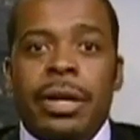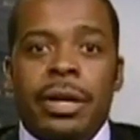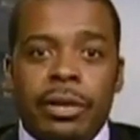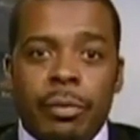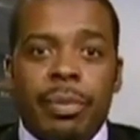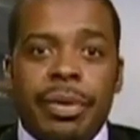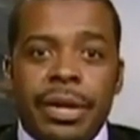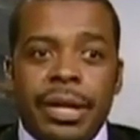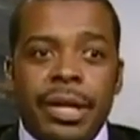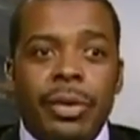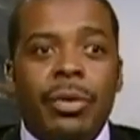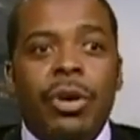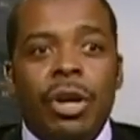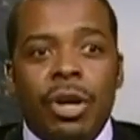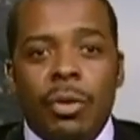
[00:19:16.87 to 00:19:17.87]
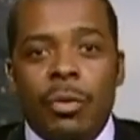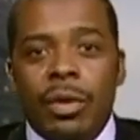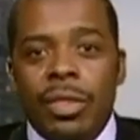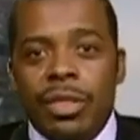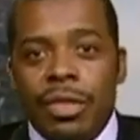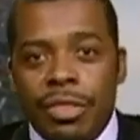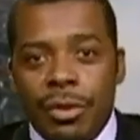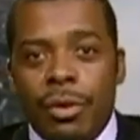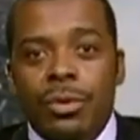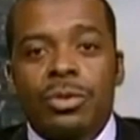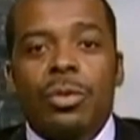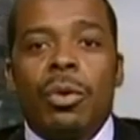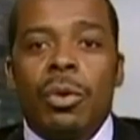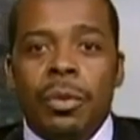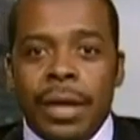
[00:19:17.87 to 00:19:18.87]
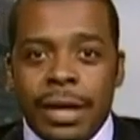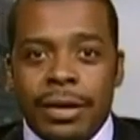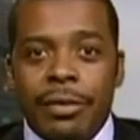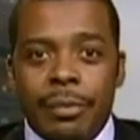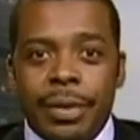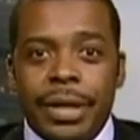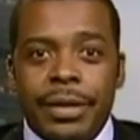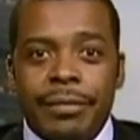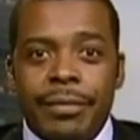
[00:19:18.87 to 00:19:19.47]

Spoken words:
competing with those who own that company.